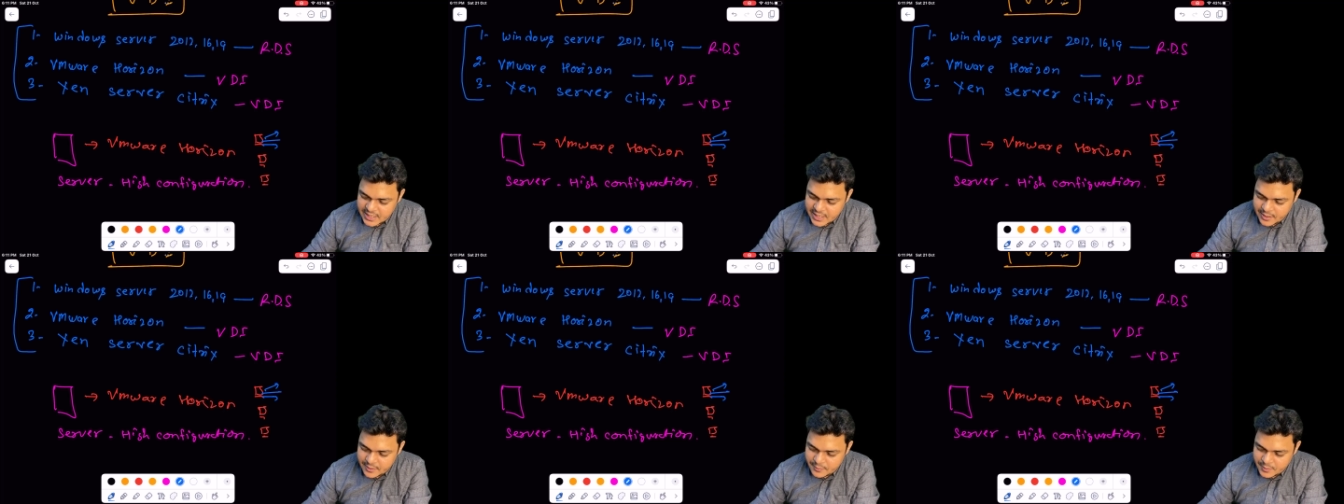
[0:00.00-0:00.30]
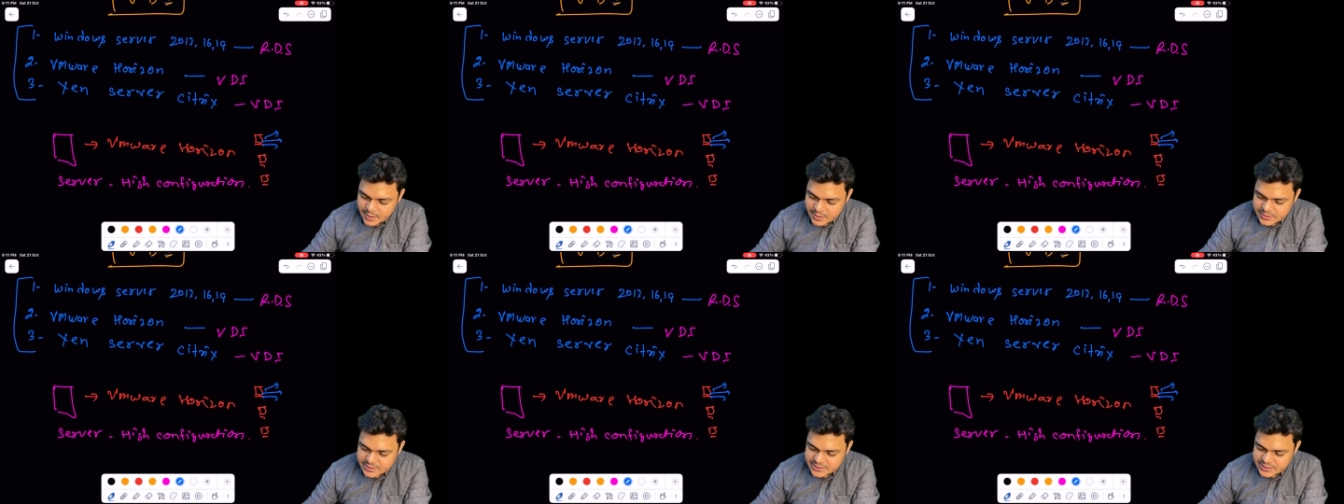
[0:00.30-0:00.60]

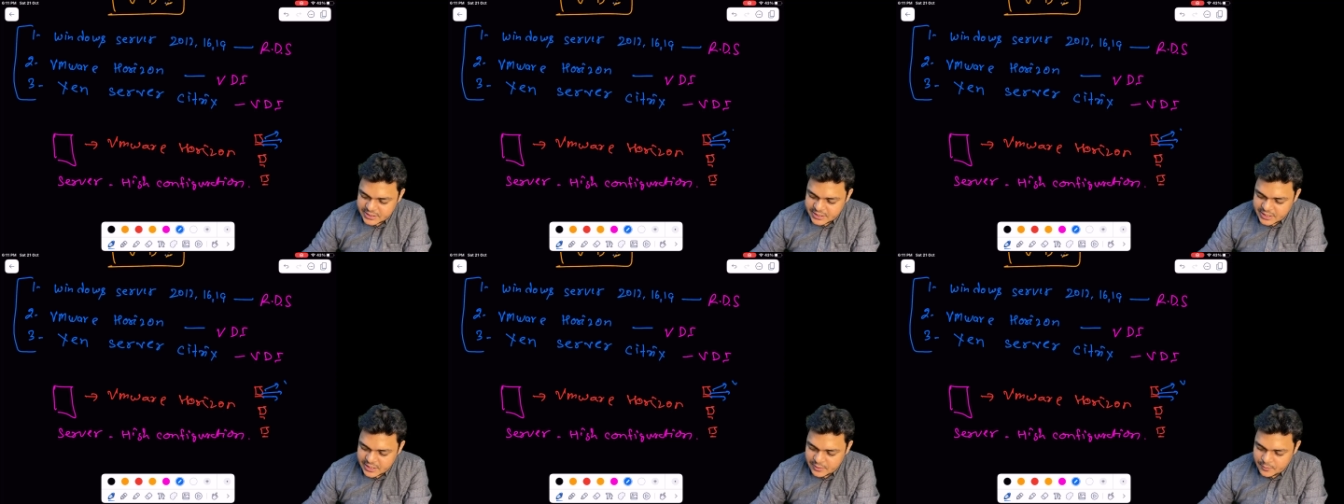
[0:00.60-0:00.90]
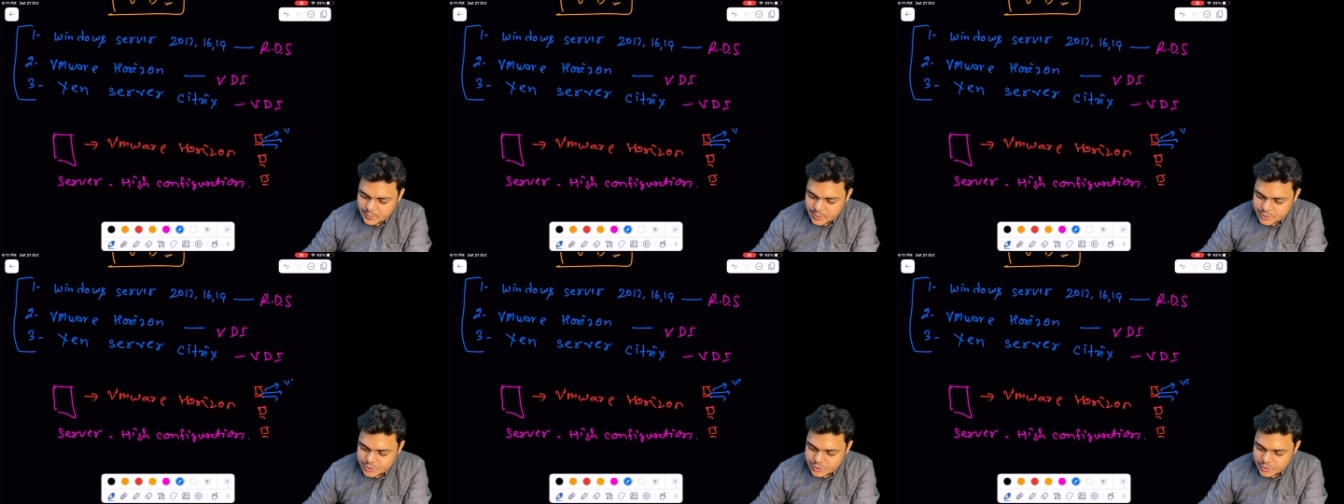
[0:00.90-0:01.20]
our single
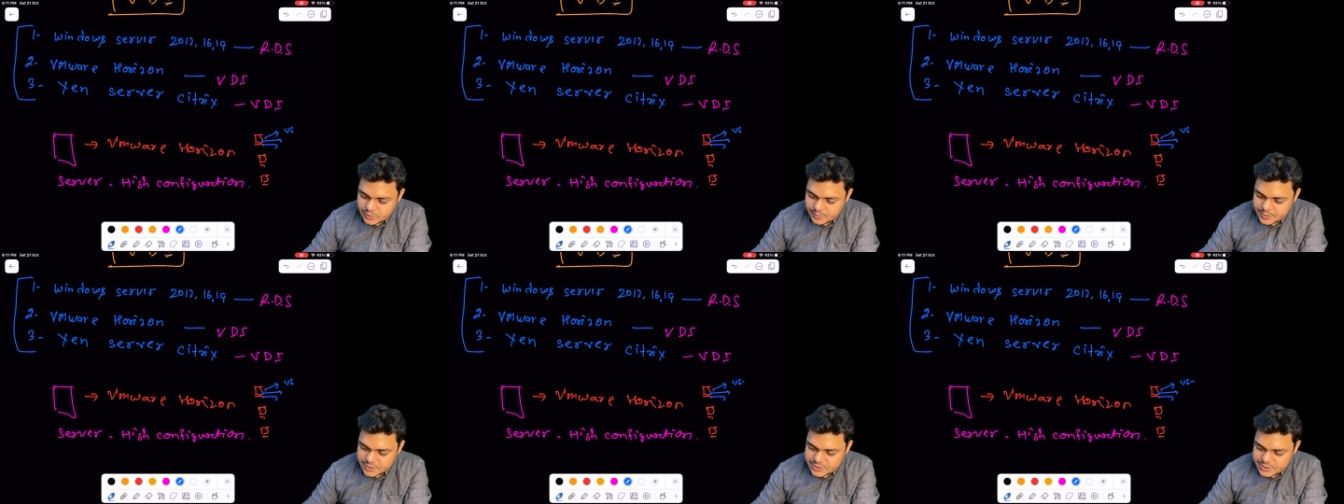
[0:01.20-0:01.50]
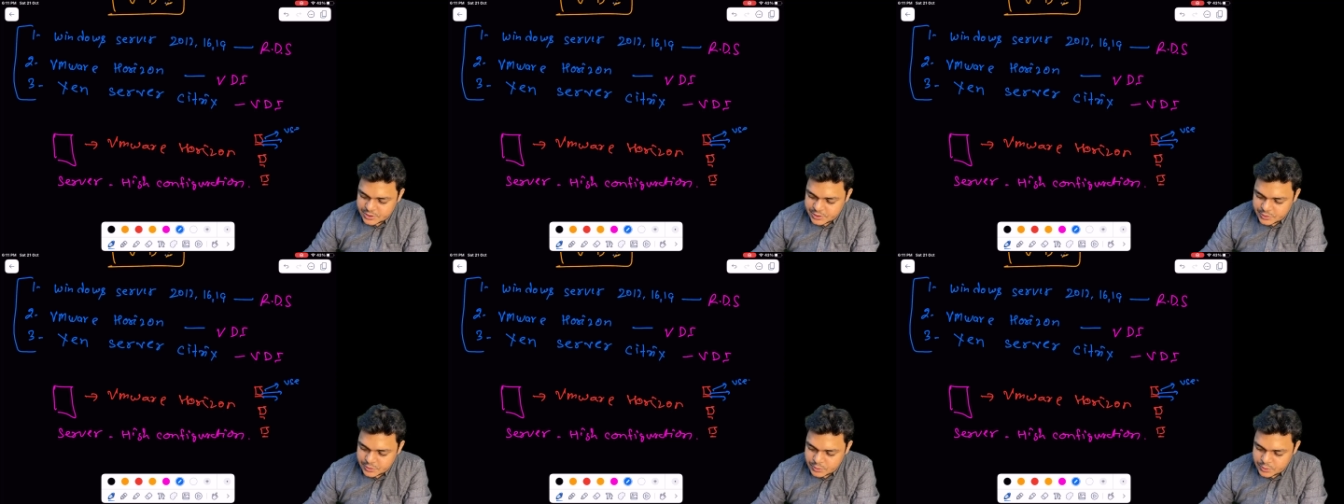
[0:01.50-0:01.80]
virtual
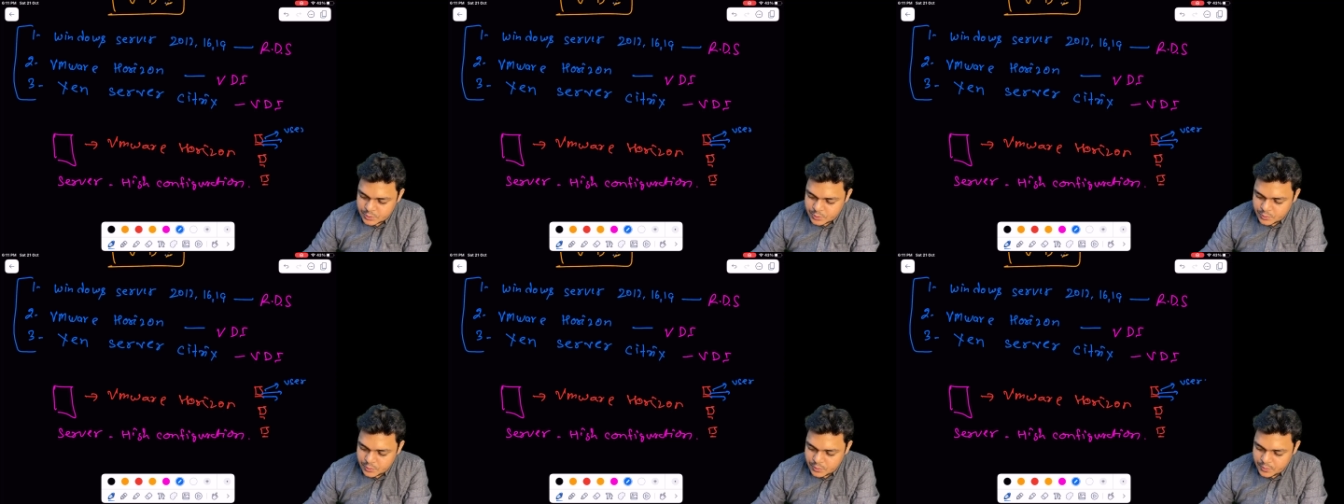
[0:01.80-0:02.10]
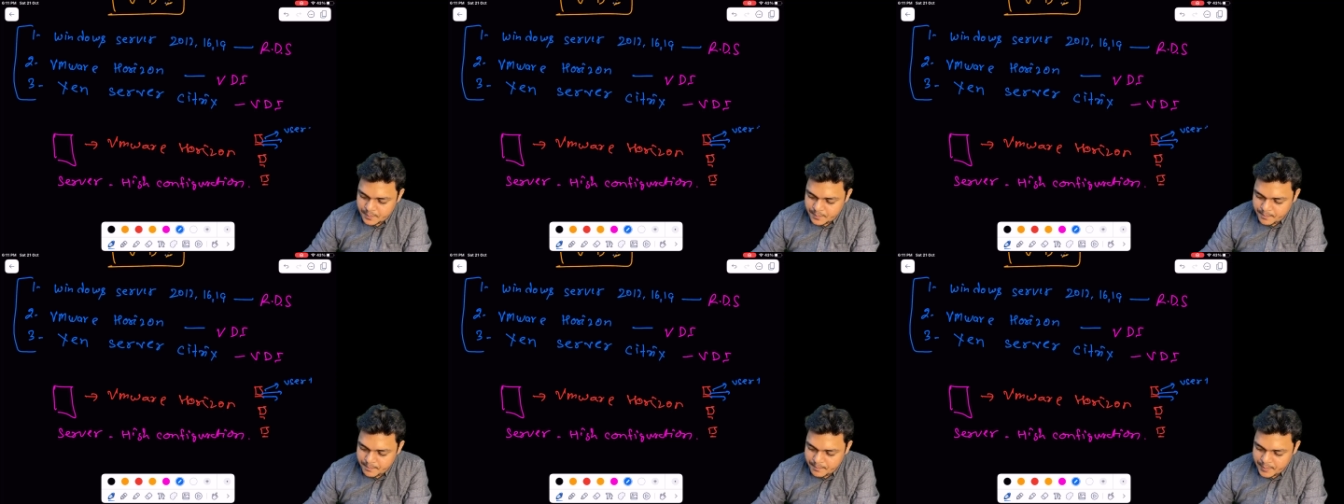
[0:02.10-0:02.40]
machine through
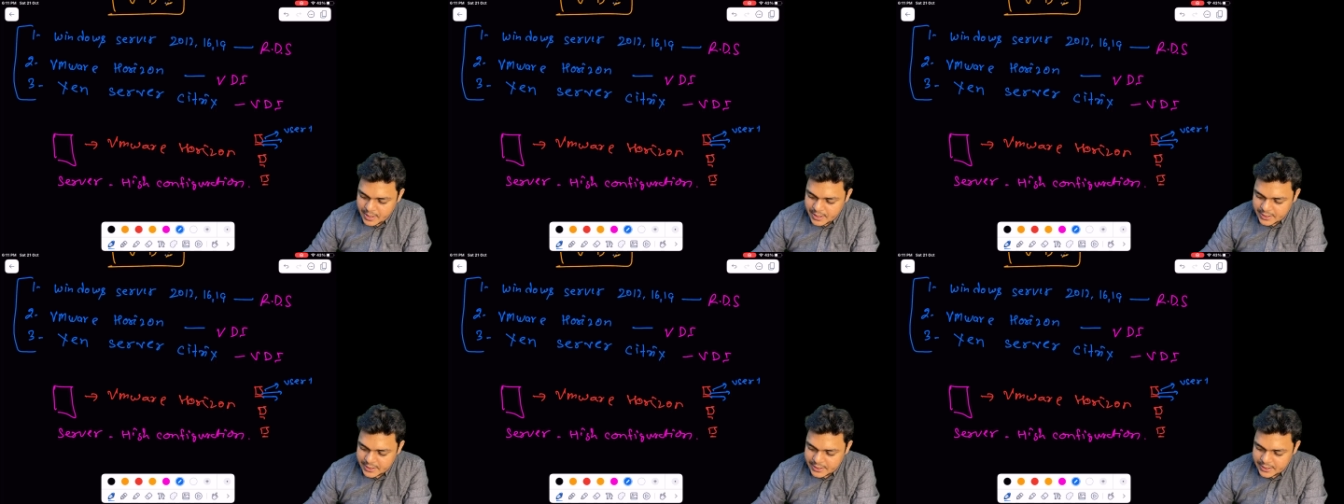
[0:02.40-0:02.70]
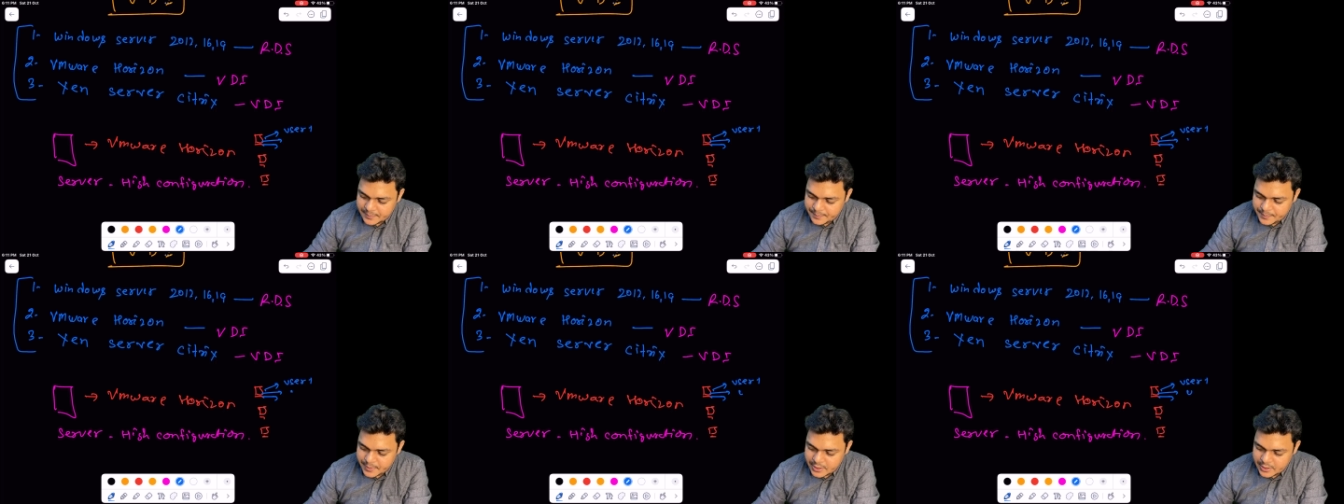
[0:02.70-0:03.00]

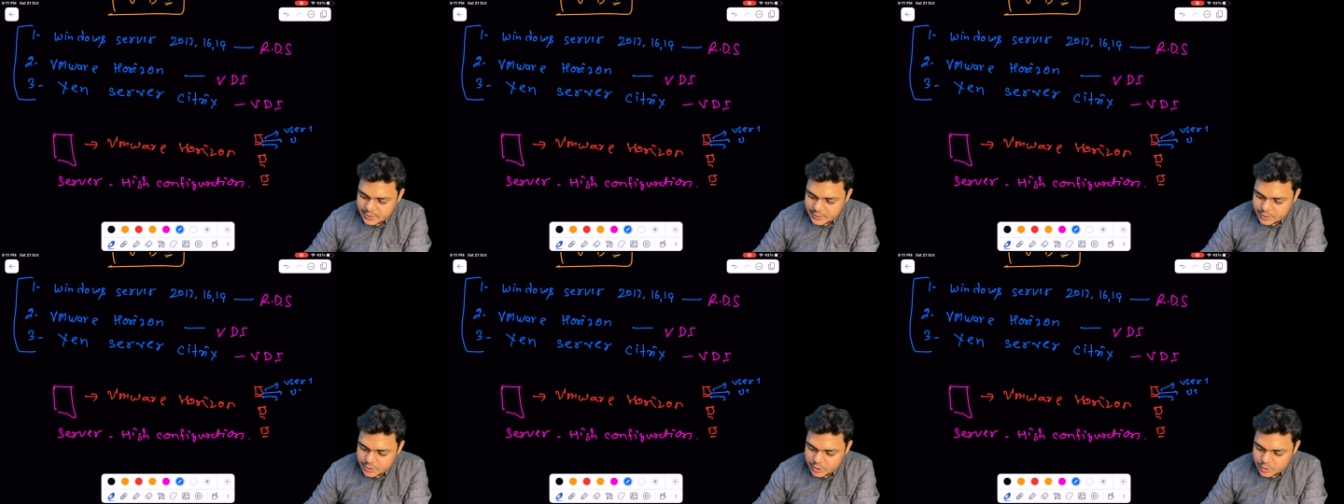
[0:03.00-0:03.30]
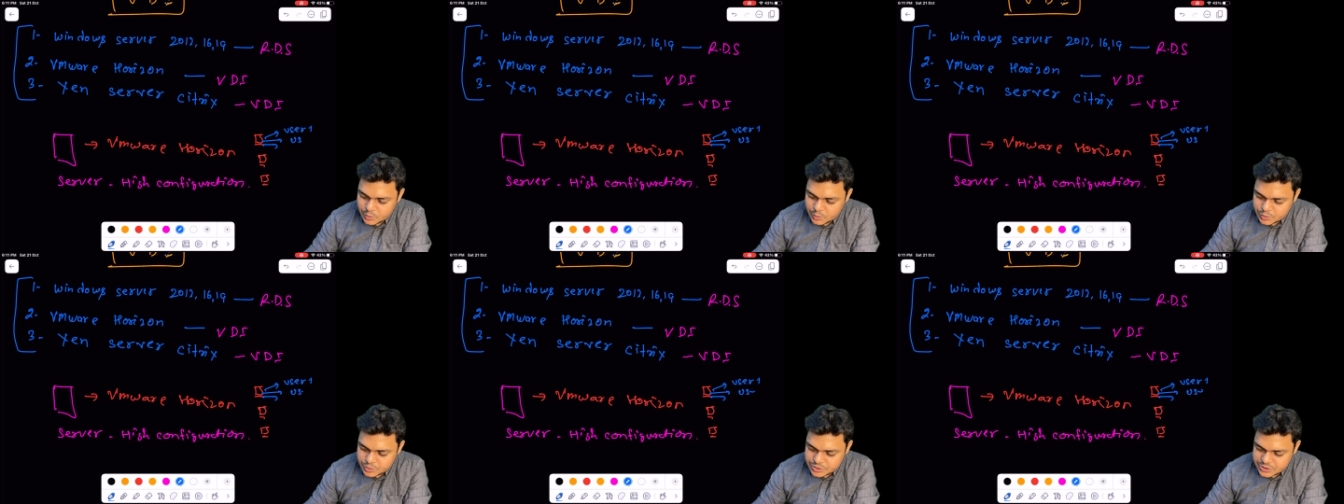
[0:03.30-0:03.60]
multiple
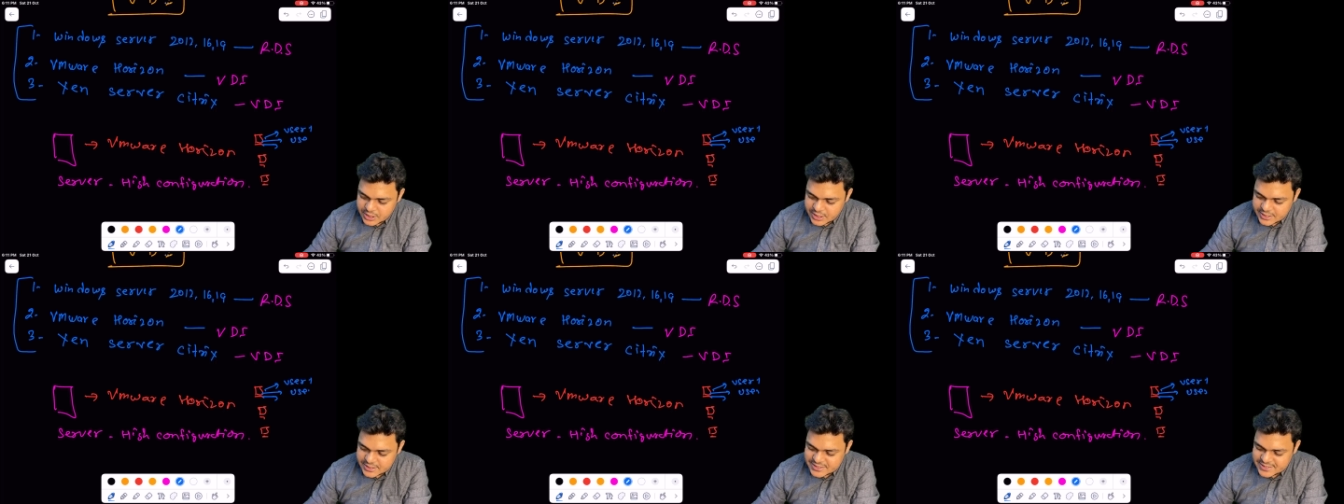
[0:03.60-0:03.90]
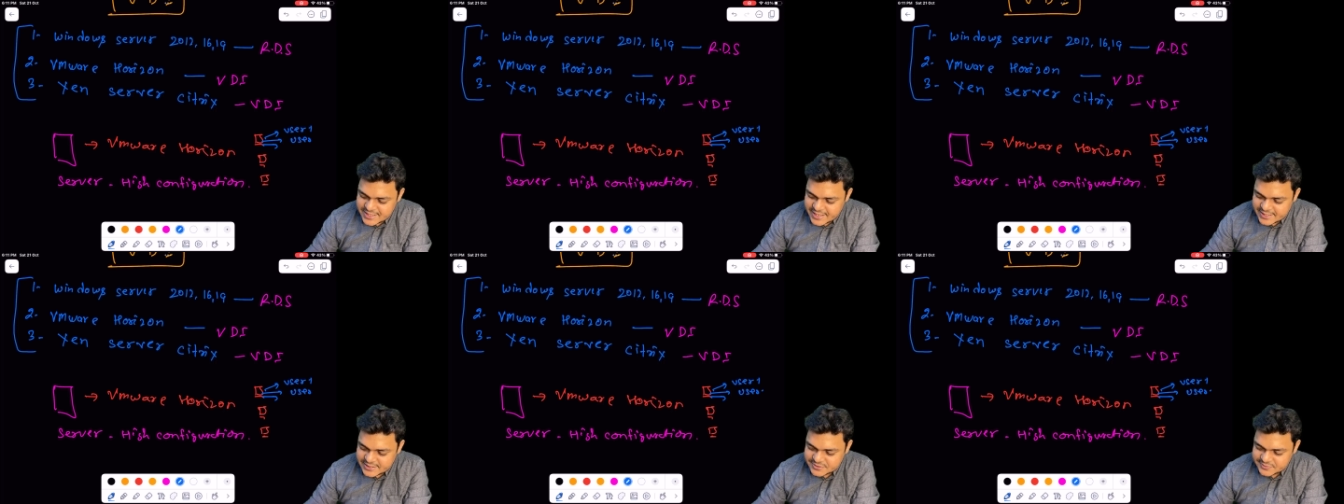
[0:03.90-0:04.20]
users
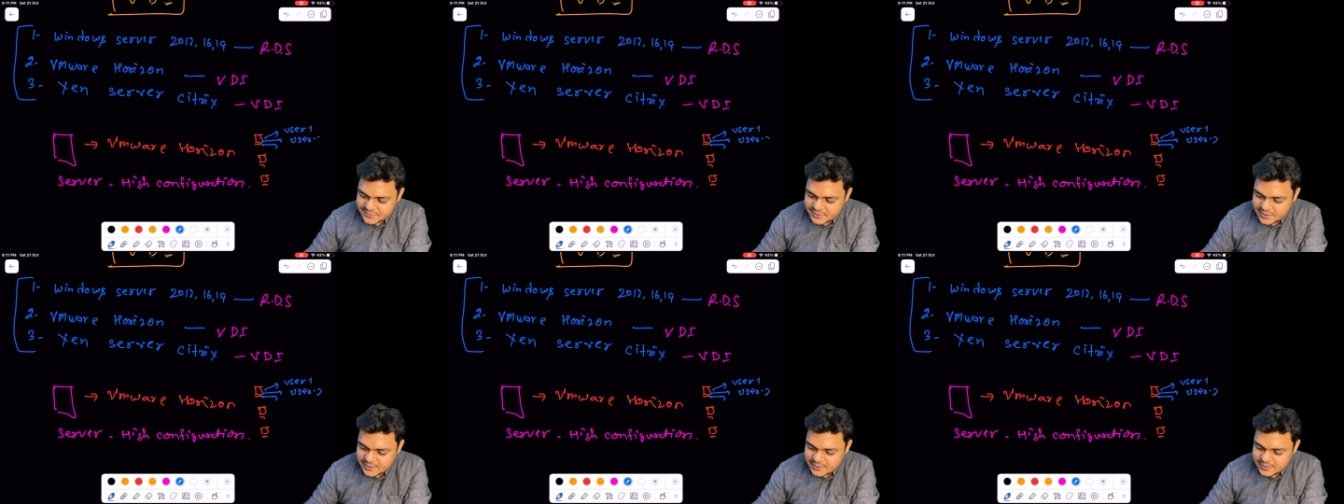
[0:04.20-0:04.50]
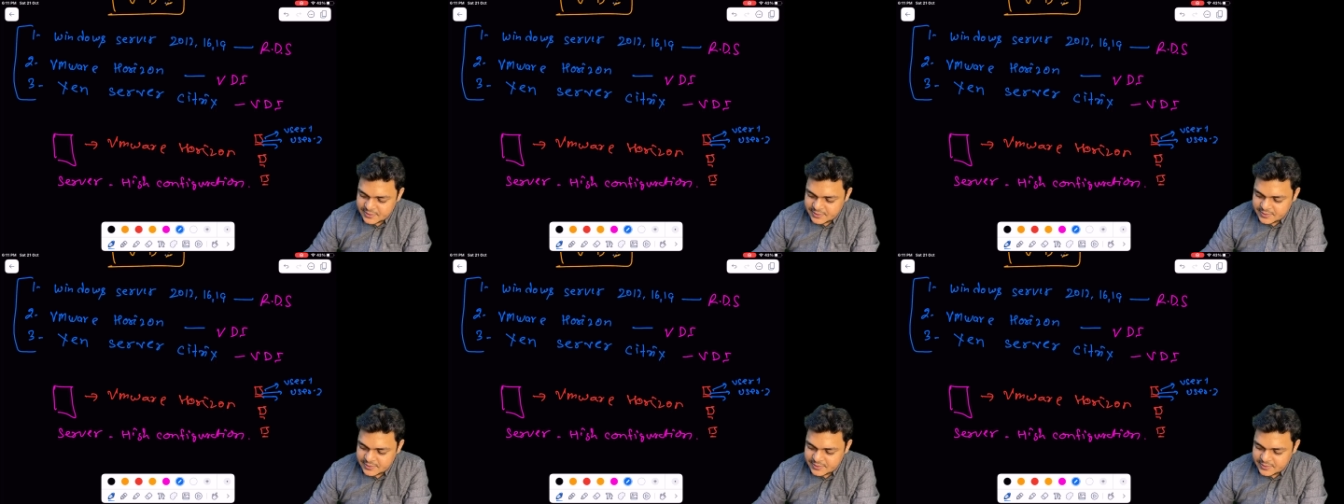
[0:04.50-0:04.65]
as well